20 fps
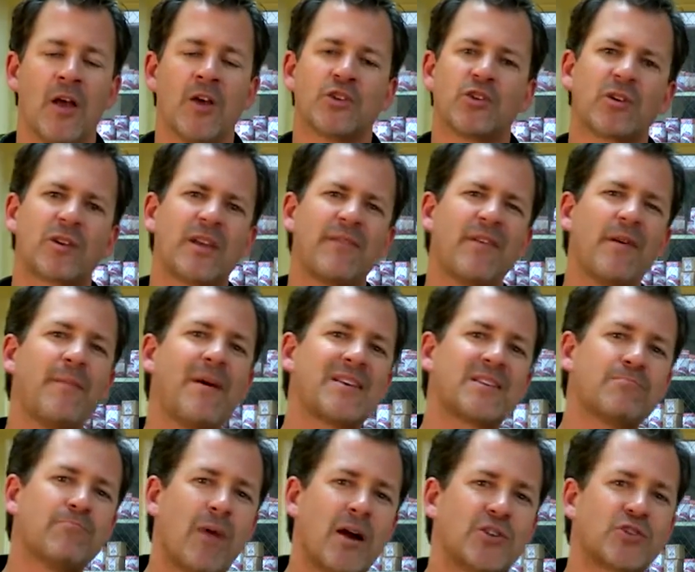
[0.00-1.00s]
So give them
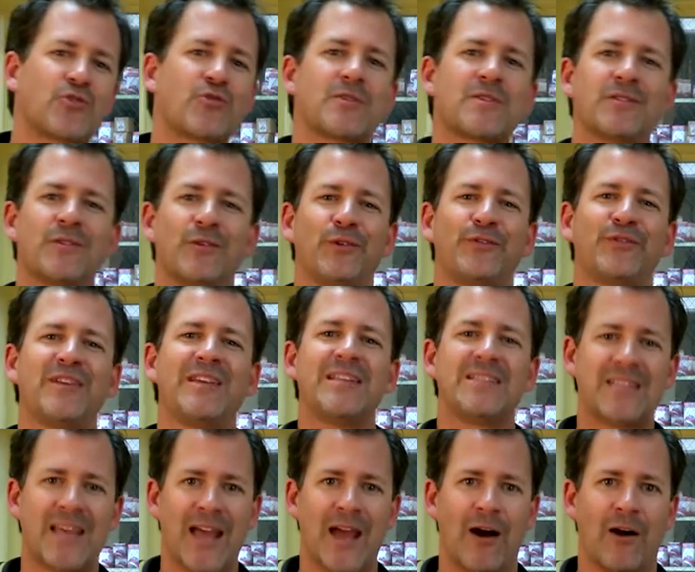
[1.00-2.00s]
as much or as little
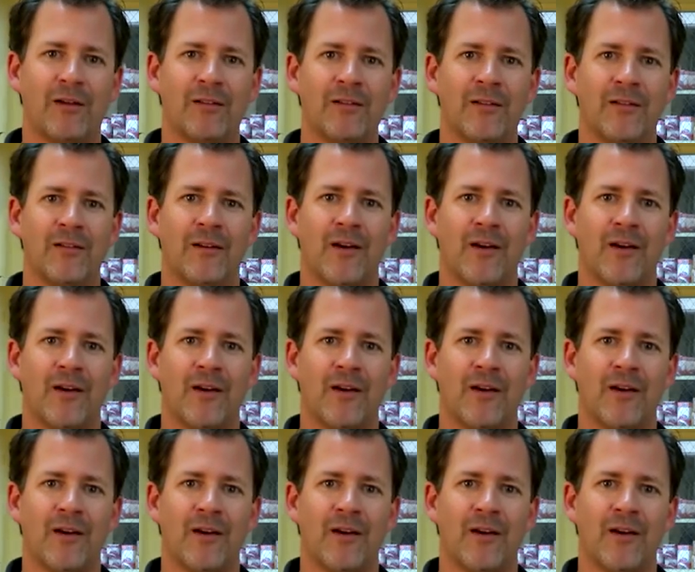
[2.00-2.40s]
detail